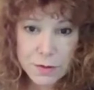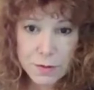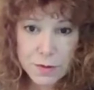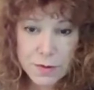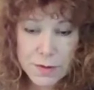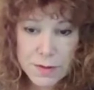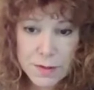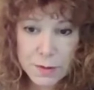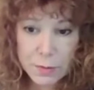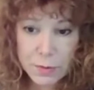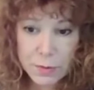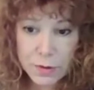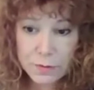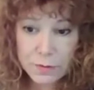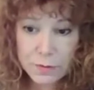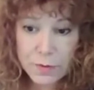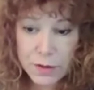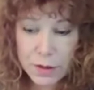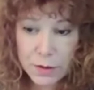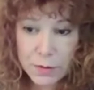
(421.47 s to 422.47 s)
you can see where the
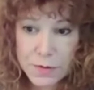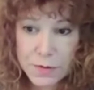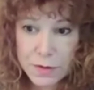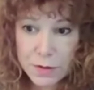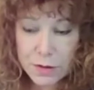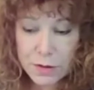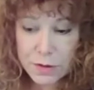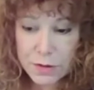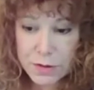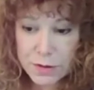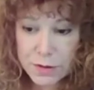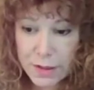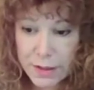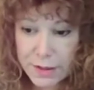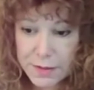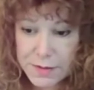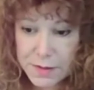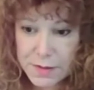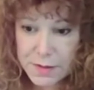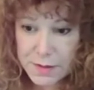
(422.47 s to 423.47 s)
videos are to
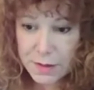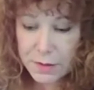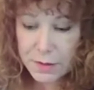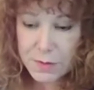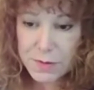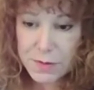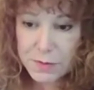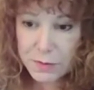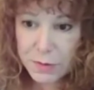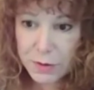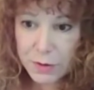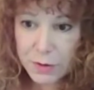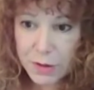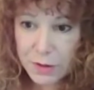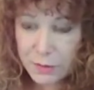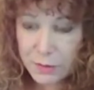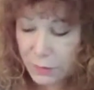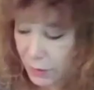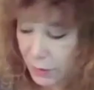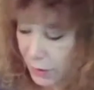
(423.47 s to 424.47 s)
access those for
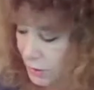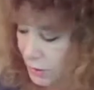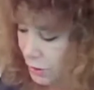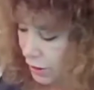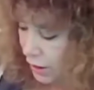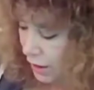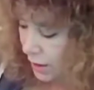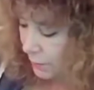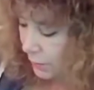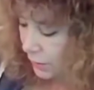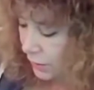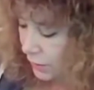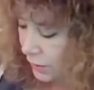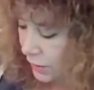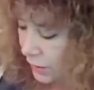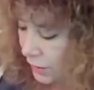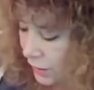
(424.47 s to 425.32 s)
each habit.